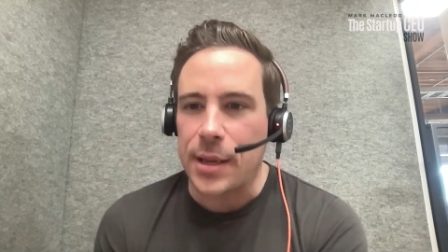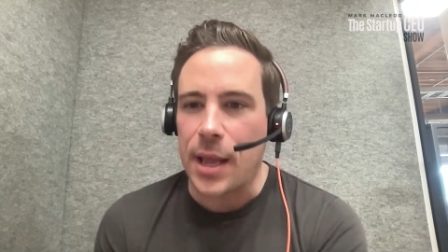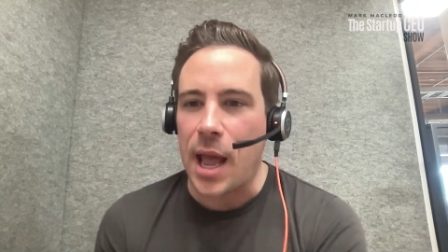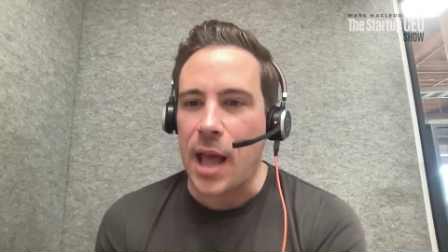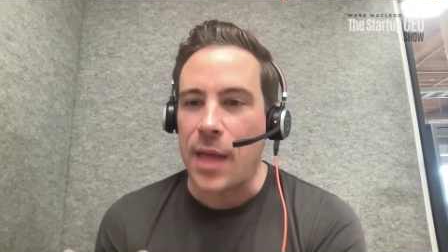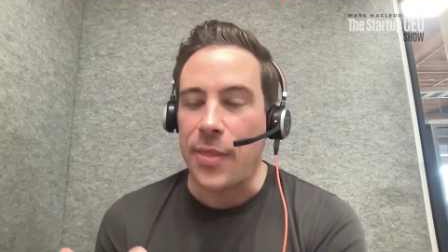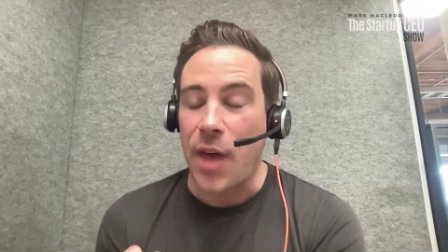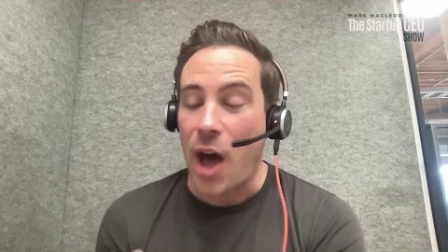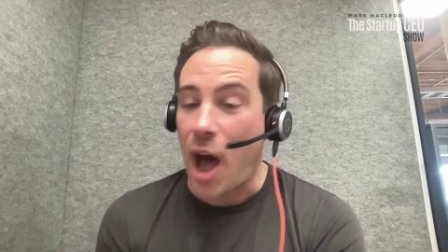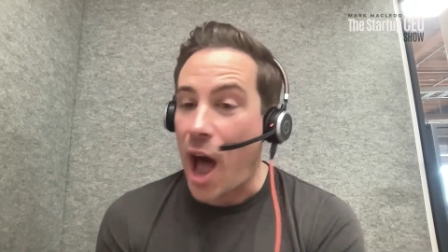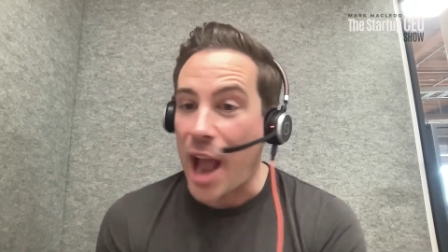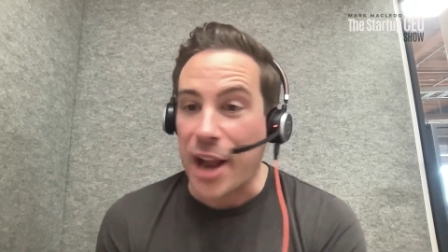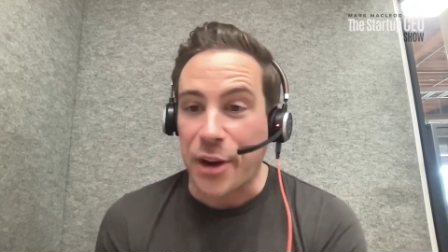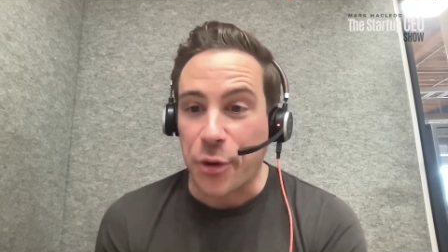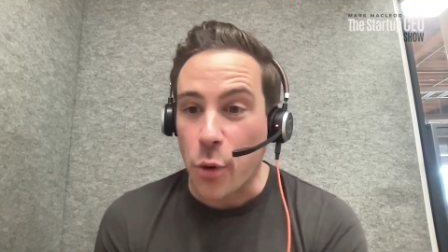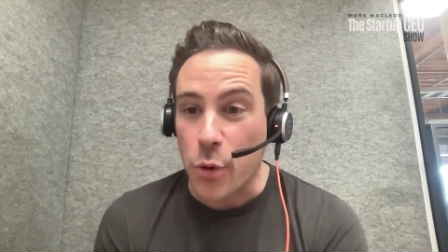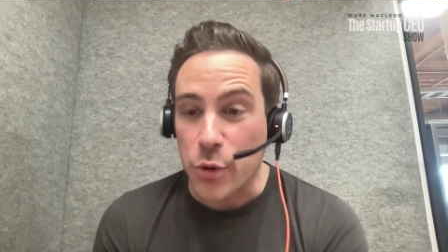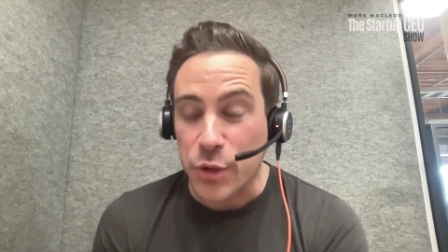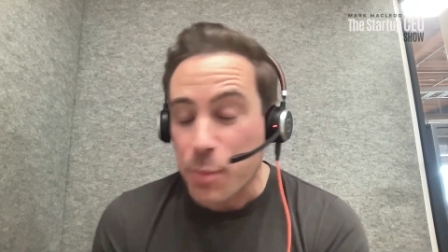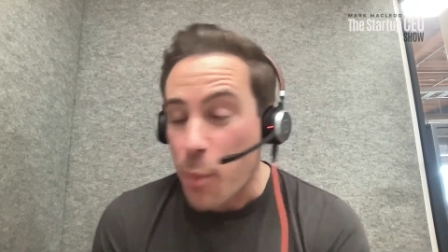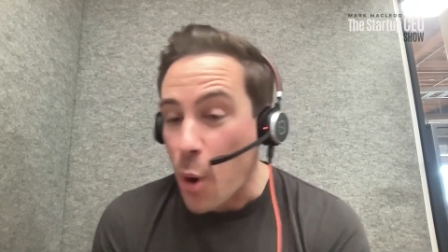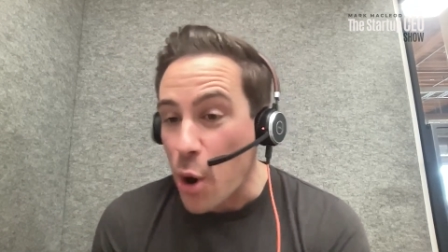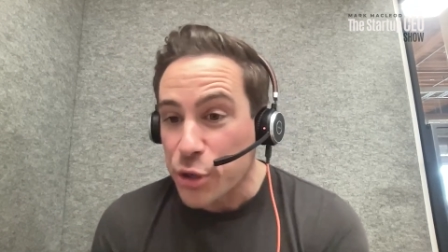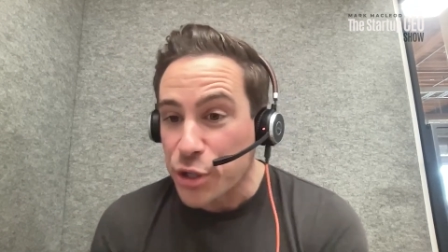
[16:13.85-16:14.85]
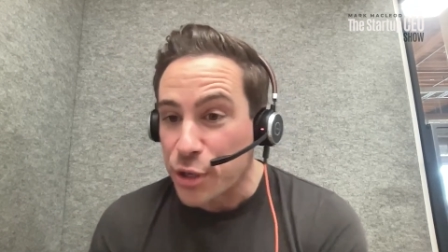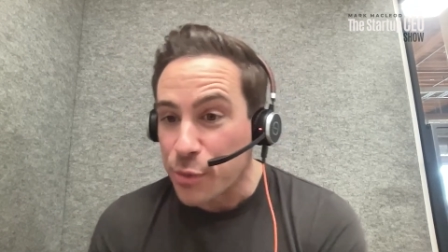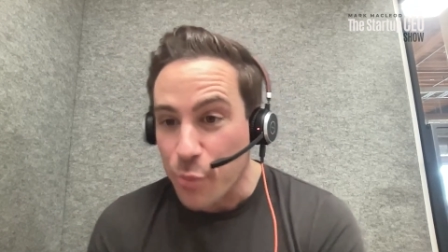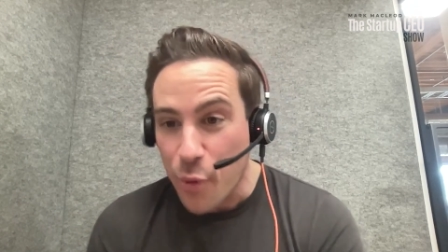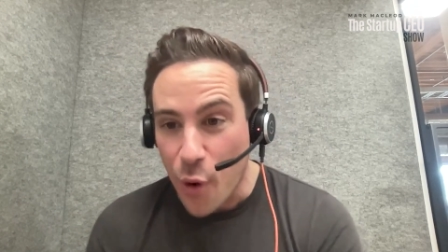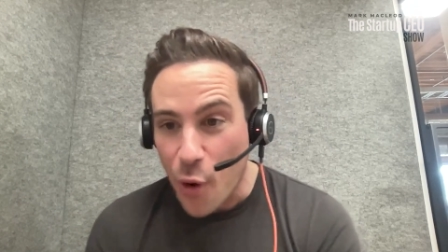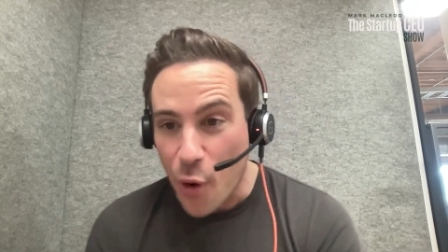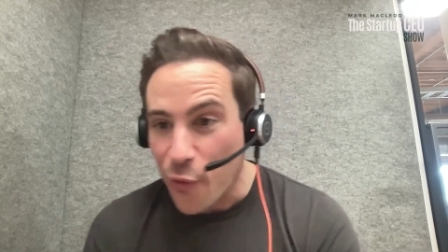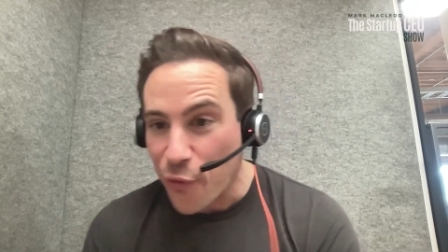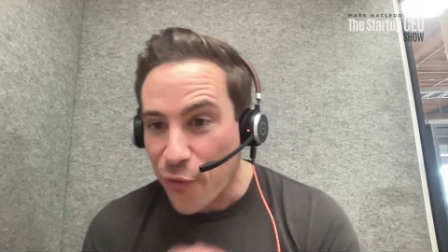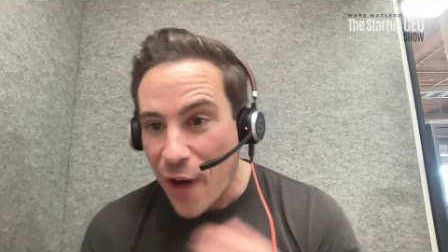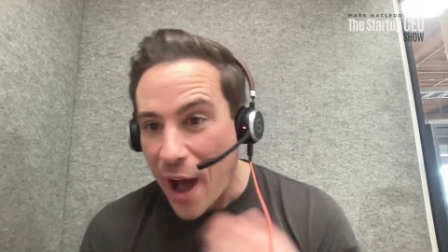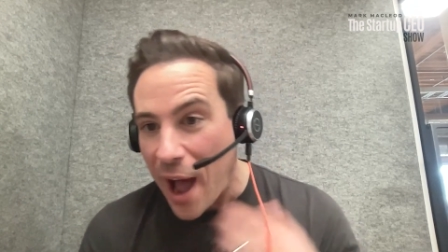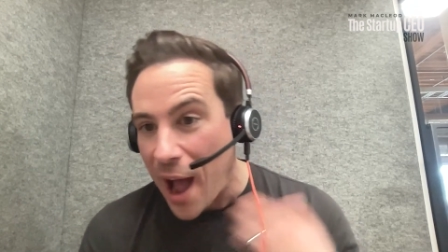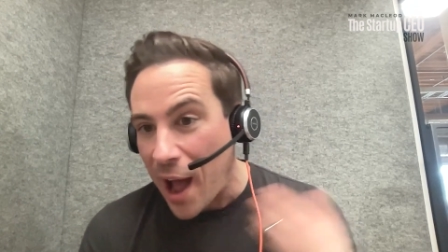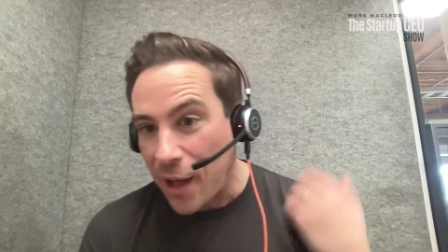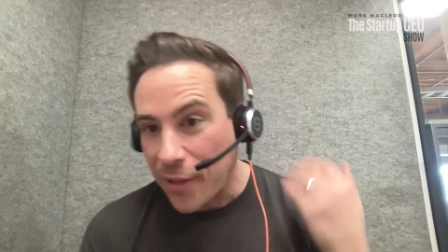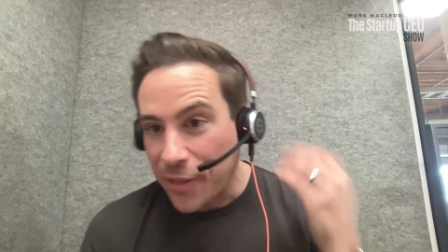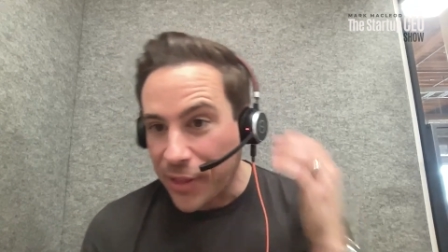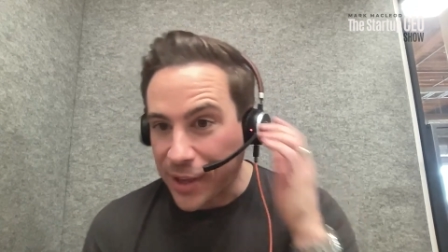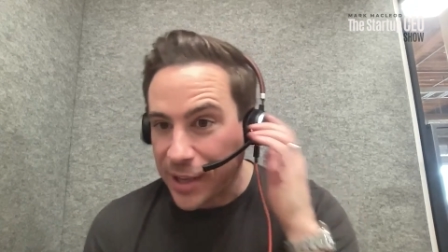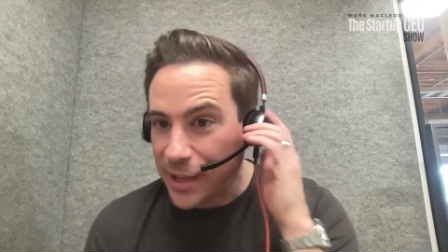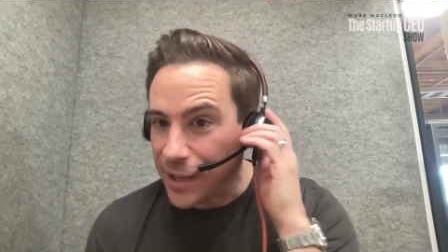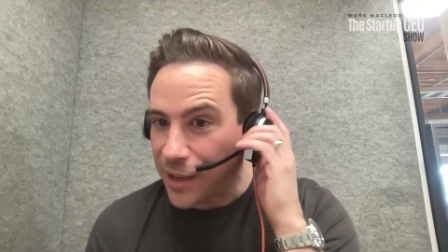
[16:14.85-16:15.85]
and the high gross margin profile
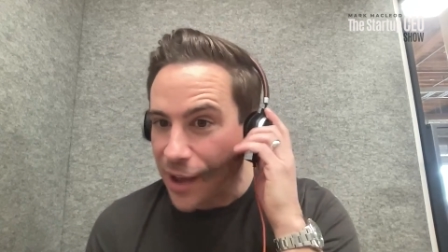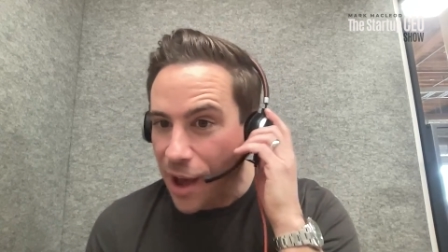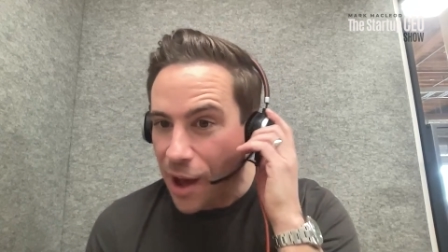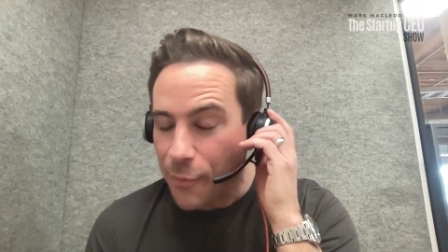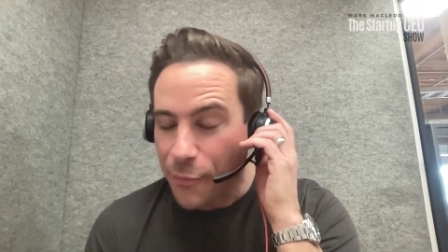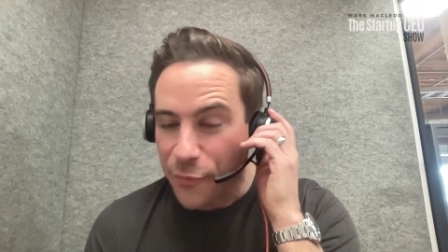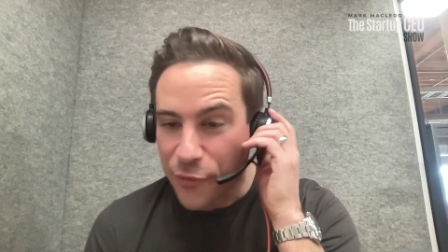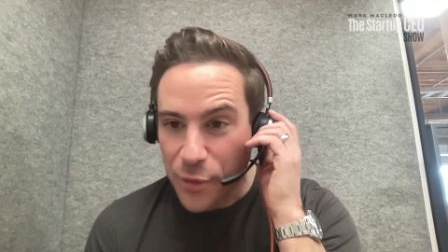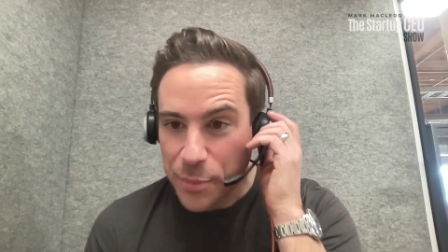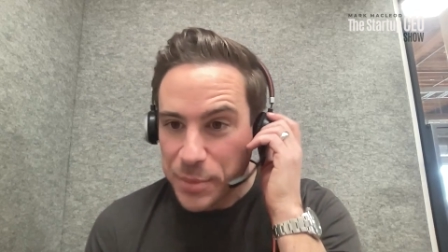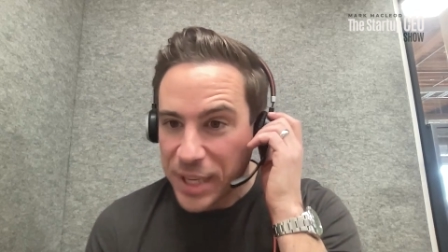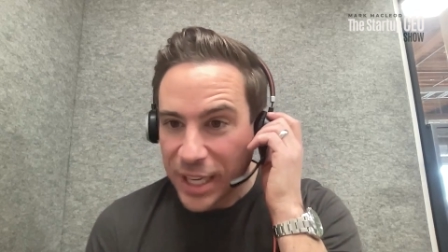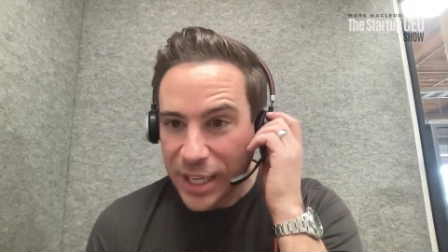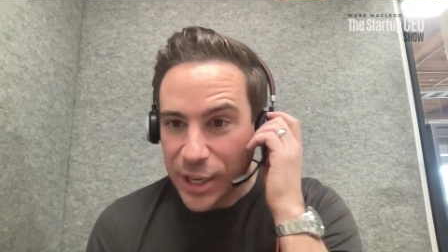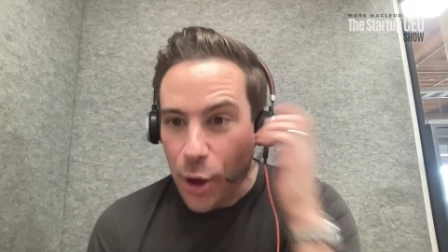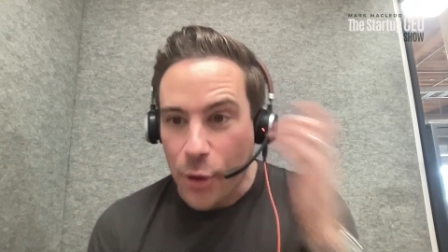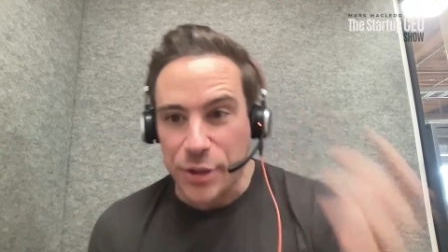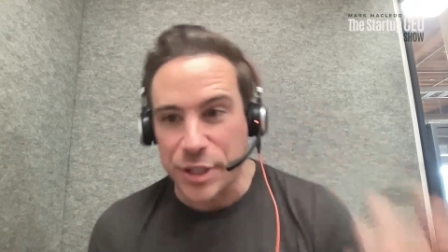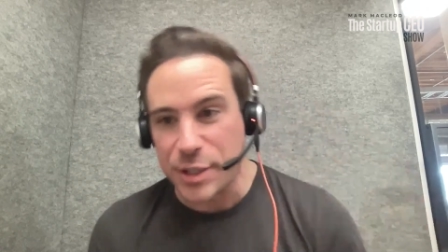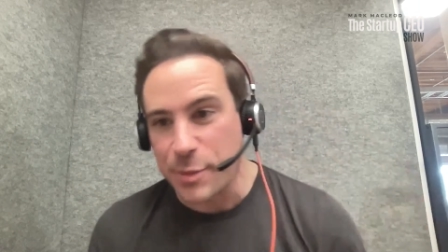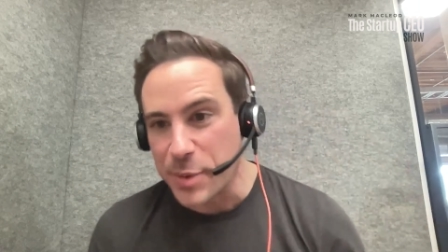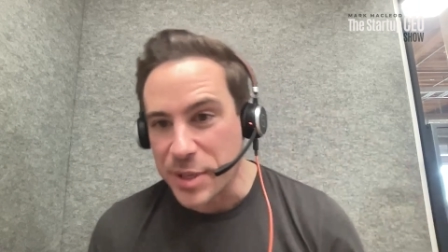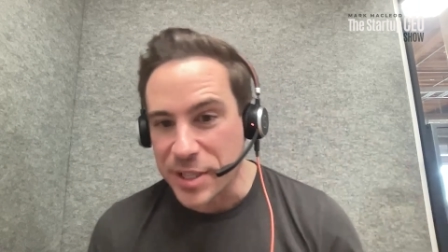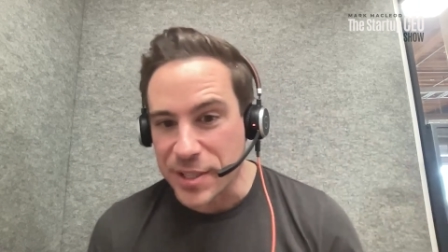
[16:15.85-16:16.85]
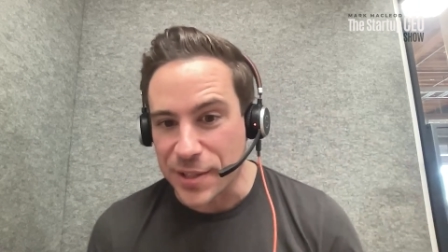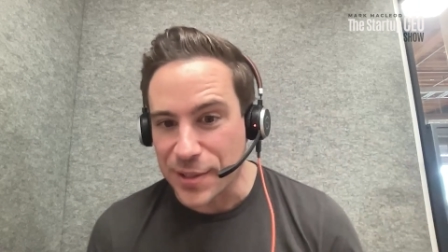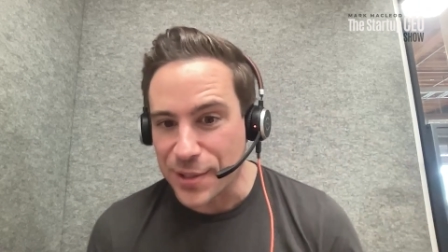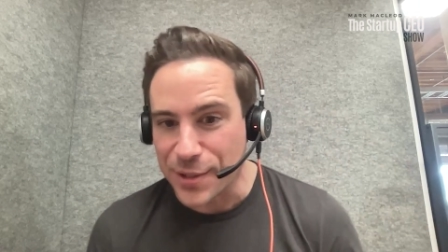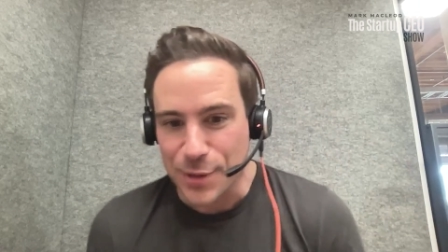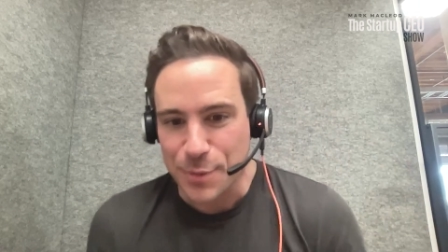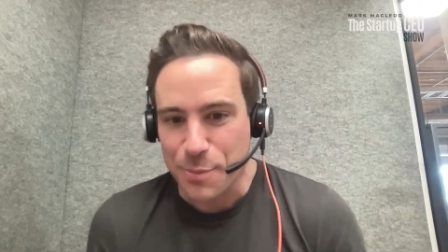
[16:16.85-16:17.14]
that can come from technology businesses.